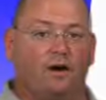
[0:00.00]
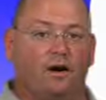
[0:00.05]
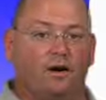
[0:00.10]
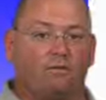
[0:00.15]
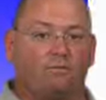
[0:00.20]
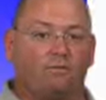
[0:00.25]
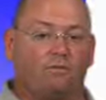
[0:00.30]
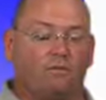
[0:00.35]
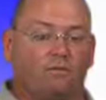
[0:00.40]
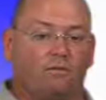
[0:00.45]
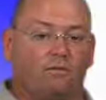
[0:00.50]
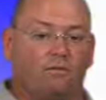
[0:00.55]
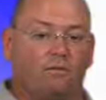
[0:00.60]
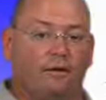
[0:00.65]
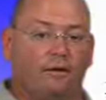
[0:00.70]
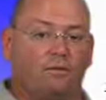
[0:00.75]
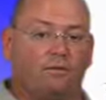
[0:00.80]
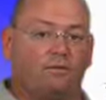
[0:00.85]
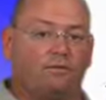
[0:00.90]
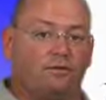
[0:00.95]

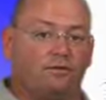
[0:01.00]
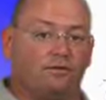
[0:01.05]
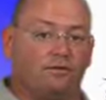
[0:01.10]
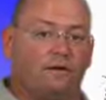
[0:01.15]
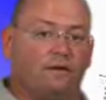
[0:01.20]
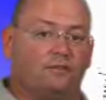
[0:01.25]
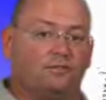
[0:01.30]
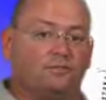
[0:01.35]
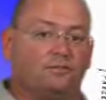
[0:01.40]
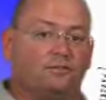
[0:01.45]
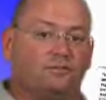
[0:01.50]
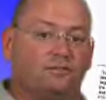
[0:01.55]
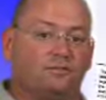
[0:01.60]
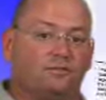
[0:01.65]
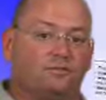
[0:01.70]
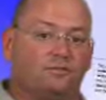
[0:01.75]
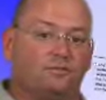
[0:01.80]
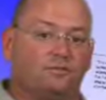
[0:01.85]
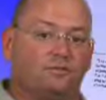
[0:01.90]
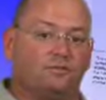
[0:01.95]
R404A refrigeration
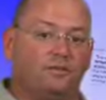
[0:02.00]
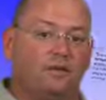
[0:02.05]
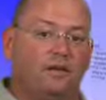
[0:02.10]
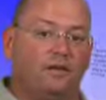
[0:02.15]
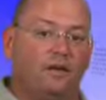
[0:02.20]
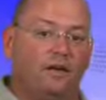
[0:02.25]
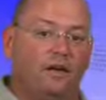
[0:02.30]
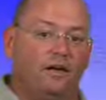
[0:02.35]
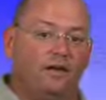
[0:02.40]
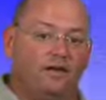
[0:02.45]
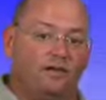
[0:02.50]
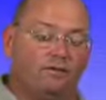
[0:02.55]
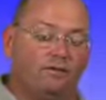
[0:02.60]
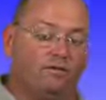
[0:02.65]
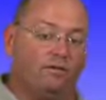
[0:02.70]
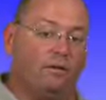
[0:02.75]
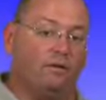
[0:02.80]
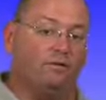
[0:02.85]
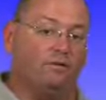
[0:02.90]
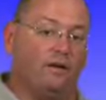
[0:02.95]
systems. The
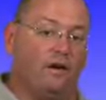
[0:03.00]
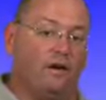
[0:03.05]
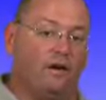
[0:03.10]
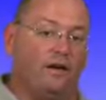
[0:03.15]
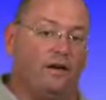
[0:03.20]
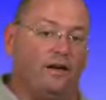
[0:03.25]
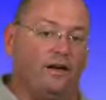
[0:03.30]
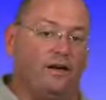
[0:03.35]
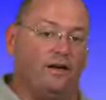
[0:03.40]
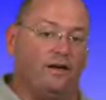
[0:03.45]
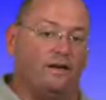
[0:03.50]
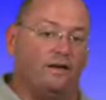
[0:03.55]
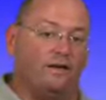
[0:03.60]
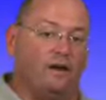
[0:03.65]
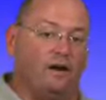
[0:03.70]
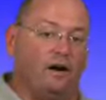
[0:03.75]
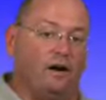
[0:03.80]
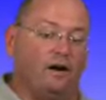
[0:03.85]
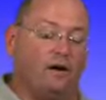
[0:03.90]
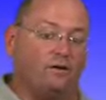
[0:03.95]
Frio Verde
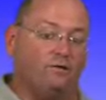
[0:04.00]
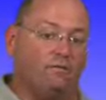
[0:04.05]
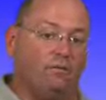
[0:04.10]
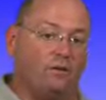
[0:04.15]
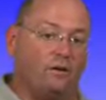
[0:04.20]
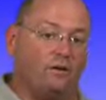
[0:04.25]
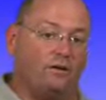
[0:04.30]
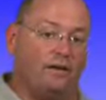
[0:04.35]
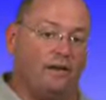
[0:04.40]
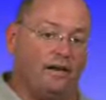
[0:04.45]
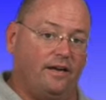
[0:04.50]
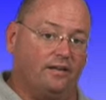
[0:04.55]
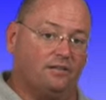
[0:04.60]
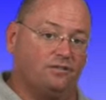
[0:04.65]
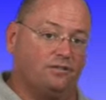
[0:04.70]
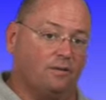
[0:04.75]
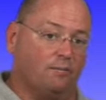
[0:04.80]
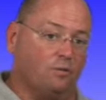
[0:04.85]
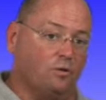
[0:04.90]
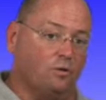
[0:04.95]
R410A
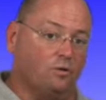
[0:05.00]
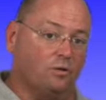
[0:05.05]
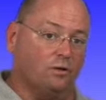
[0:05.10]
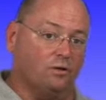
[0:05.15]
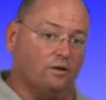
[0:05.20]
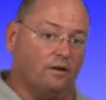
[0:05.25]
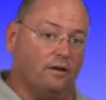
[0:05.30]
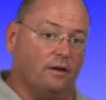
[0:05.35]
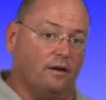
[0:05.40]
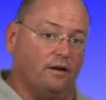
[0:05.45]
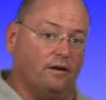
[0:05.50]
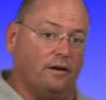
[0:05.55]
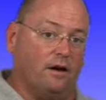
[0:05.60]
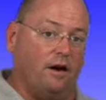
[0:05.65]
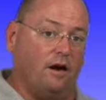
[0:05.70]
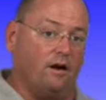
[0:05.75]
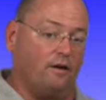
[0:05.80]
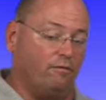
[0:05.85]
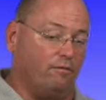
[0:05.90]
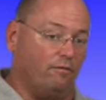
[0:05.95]
subcooled
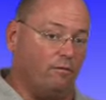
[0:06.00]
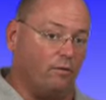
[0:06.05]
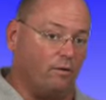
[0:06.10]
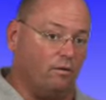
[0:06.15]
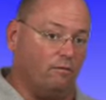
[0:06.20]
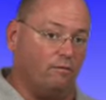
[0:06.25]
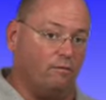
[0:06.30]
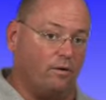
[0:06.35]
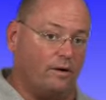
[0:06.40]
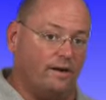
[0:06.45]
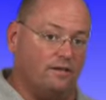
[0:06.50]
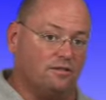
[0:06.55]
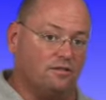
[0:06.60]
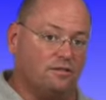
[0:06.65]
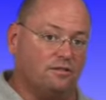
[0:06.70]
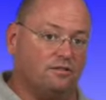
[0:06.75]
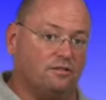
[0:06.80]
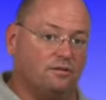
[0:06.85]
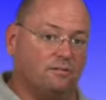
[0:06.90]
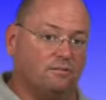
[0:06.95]
R404A
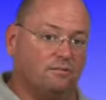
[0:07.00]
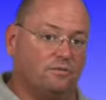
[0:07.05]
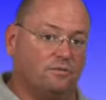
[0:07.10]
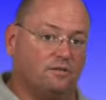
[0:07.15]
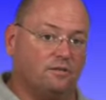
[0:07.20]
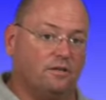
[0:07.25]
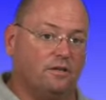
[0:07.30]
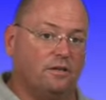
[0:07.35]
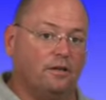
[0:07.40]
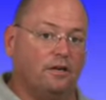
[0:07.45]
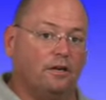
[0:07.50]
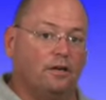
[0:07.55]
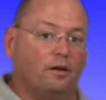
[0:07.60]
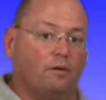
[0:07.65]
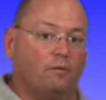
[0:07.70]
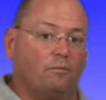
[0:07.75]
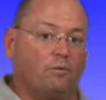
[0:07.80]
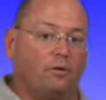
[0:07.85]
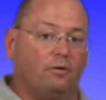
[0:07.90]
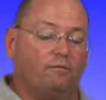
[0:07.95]
systems
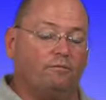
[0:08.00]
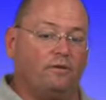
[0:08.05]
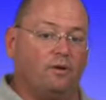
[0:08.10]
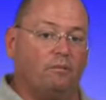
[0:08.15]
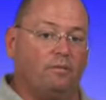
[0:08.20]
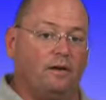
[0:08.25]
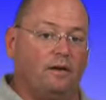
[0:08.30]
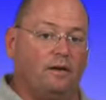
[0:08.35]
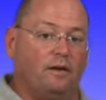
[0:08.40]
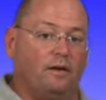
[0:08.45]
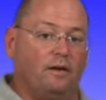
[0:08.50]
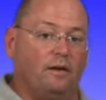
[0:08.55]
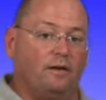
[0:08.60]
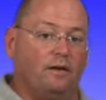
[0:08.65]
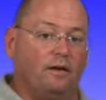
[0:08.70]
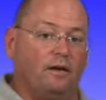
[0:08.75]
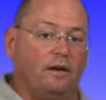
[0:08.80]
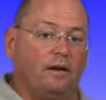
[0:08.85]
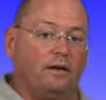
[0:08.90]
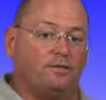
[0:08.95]
proved to be
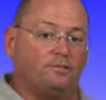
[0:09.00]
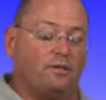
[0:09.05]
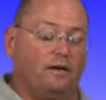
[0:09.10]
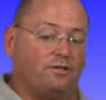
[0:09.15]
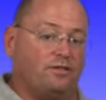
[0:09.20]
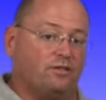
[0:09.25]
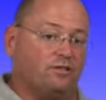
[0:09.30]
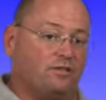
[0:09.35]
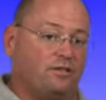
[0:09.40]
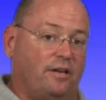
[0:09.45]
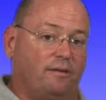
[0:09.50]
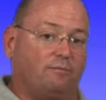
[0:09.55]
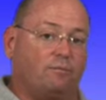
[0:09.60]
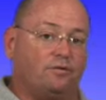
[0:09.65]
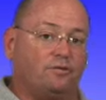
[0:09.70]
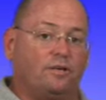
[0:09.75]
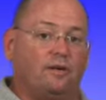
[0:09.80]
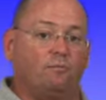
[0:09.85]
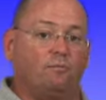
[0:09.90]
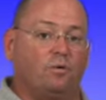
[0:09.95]
as much as
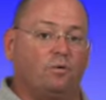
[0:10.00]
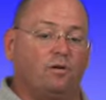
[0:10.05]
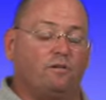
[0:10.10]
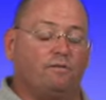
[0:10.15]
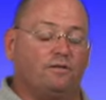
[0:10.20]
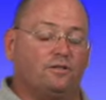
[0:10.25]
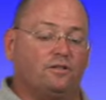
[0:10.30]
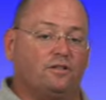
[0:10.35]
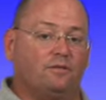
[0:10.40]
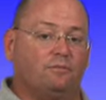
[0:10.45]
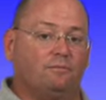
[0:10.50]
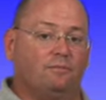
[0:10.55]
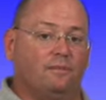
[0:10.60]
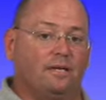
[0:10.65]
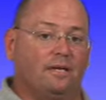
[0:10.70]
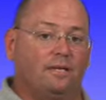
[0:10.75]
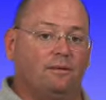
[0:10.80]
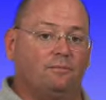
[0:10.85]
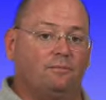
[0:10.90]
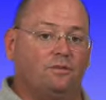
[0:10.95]
10% more efficient
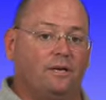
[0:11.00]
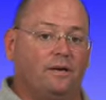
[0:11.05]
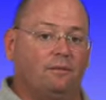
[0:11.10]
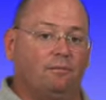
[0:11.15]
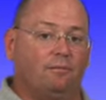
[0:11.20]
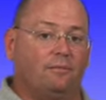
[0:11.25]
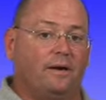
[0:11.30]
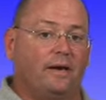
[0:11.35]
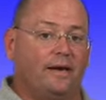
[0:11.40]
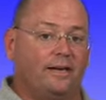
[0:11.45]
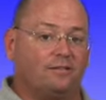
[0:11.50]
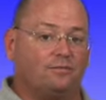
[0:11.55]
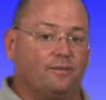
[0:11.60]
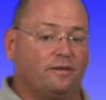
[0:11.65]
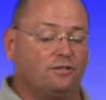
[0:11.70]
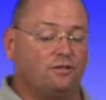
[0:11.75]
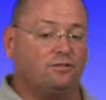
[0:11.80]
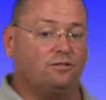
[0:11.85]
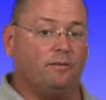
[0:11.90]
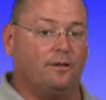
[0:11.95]
medium temp and as
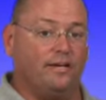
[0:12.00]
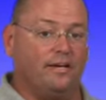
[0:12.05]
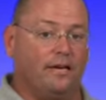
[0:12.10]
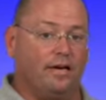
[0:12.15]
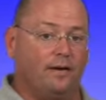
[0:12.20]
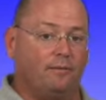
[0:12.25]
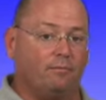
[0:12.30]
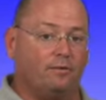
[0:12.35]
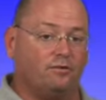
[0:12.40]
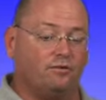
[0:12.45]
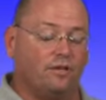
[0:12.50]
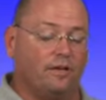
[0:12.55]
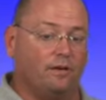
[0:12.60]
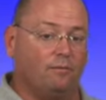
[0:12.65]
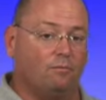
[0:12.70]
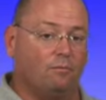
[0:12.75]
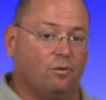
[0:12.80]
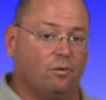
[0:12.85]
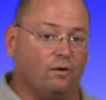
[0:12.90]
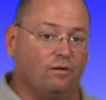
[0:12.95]
much as
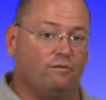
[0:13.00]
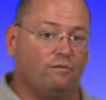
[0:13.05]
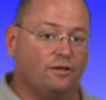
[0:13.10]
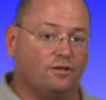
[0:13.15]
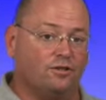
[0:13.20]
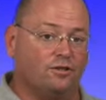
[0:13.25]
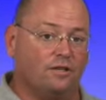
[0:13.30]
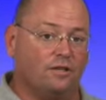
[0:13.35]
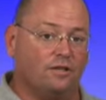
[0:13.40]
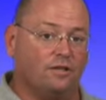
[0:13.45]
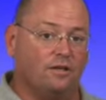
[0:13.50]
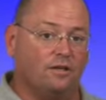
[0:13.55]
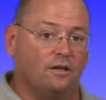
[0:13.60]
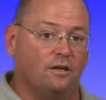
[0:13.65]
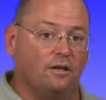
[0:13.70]
29% more efficient